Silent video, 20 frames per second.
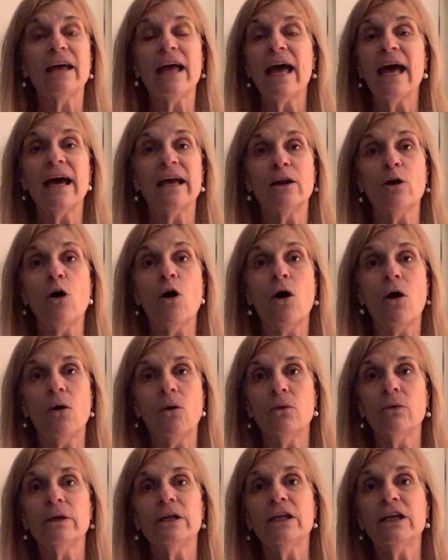at
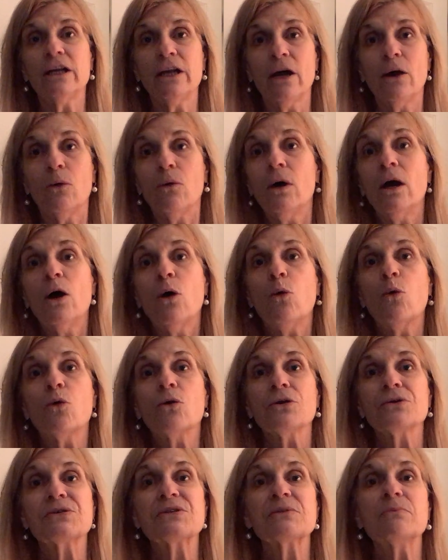all,
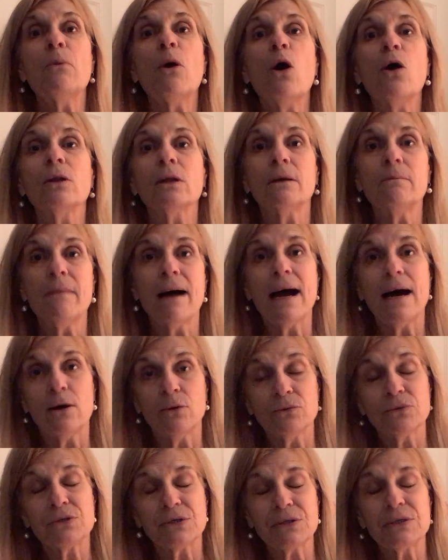or a small
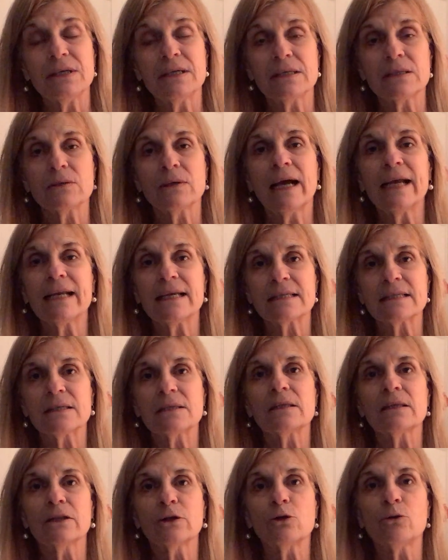amount is, I guess,
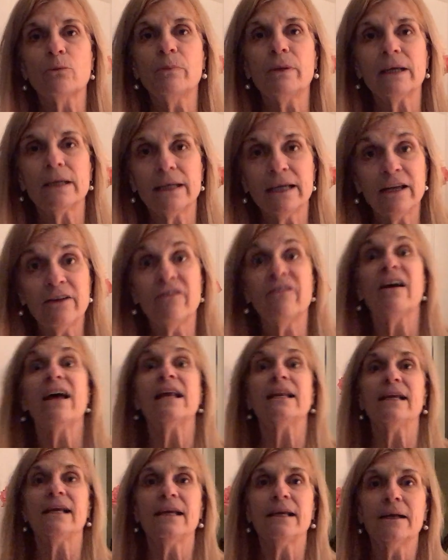a little bit, if
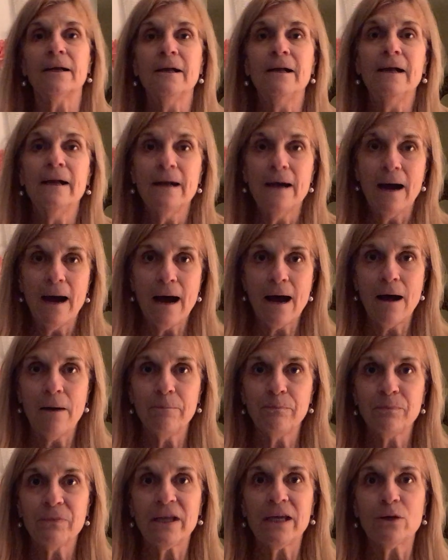any.
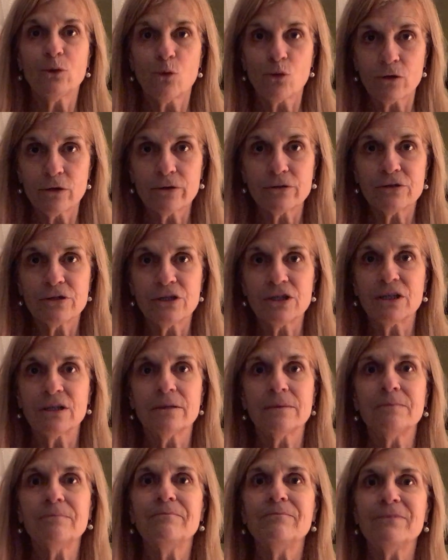In order
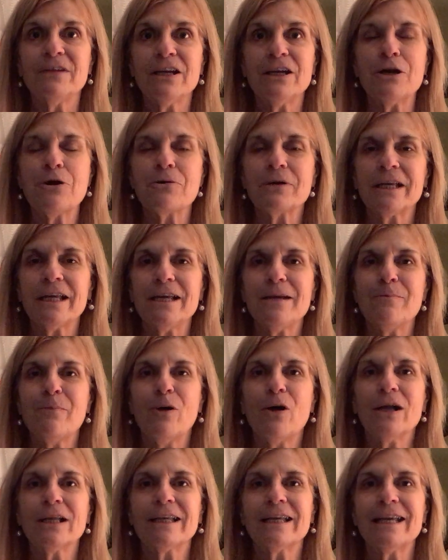to, keep
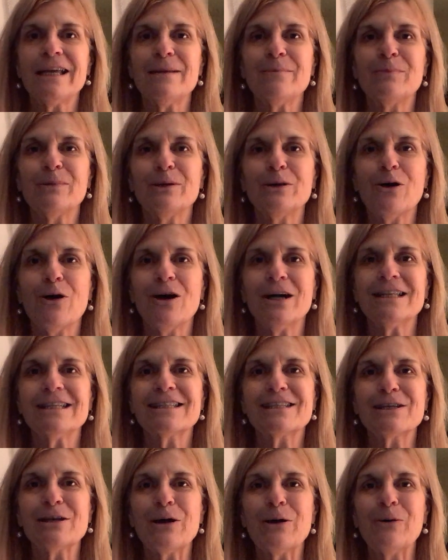on keeping on.
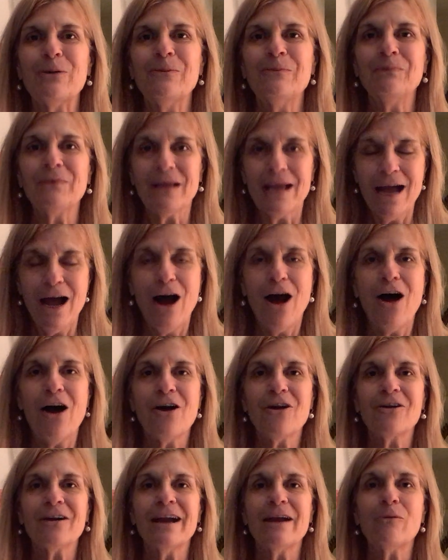So,
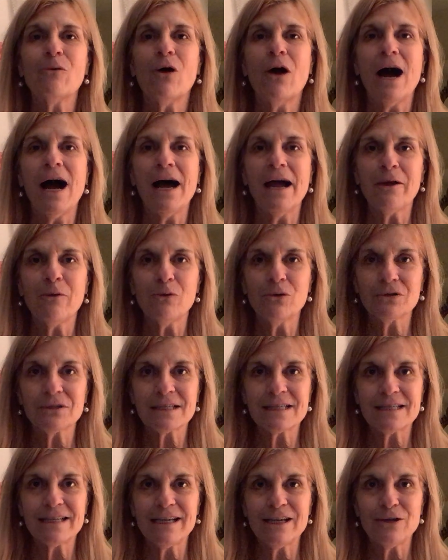all right, well, I will
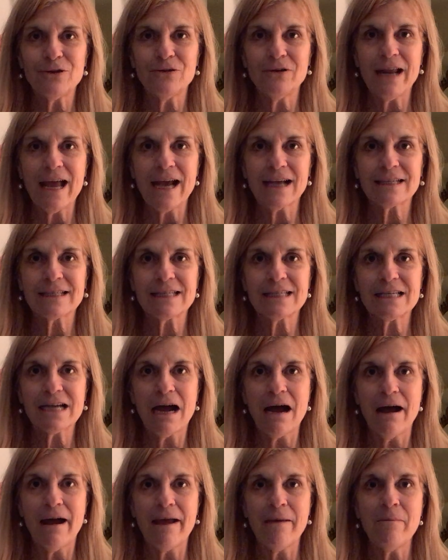see you next
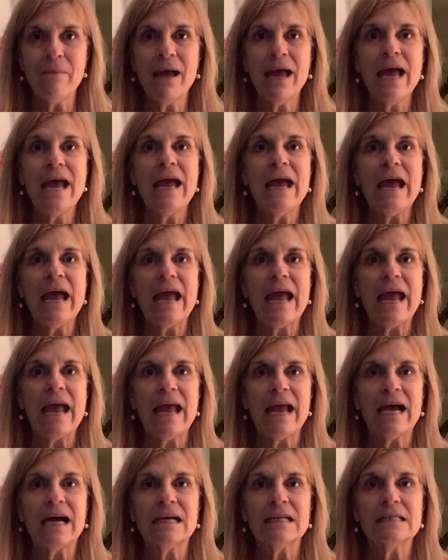time.
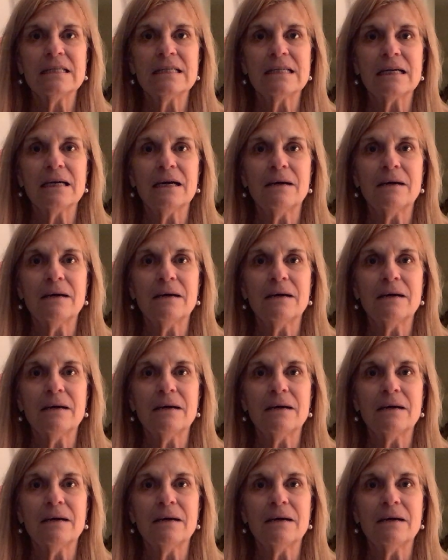And,